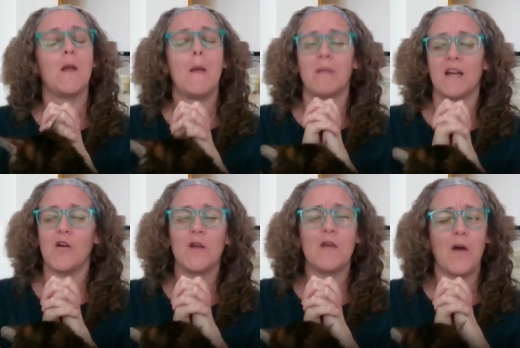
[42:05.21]
But I know
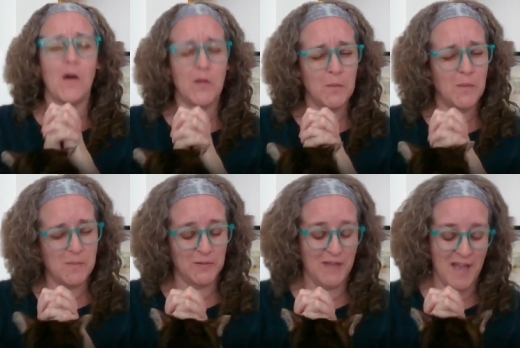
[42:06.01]
you have other
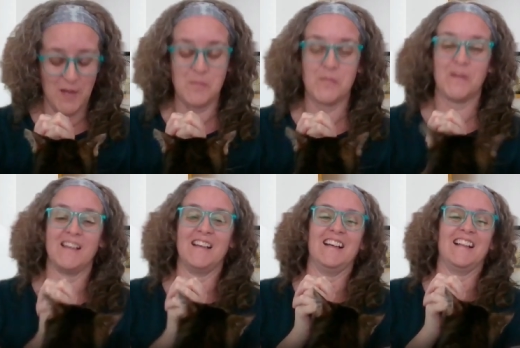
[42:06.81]
people to help.
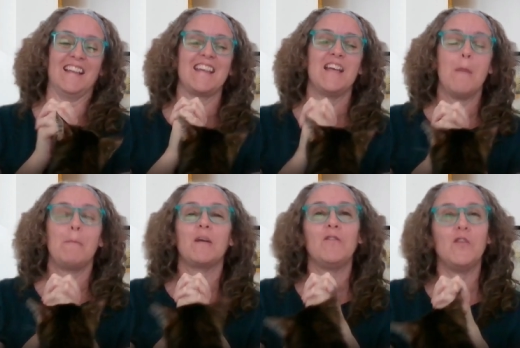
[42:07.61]
Like,
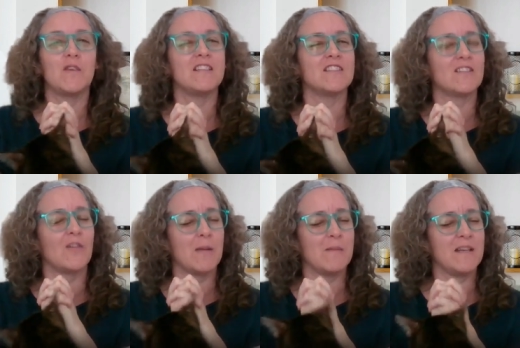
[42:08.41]
but if you can just,
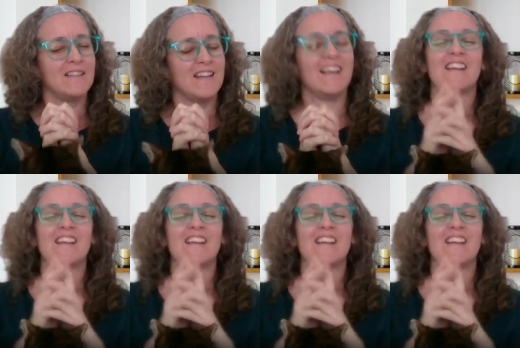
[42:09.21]
it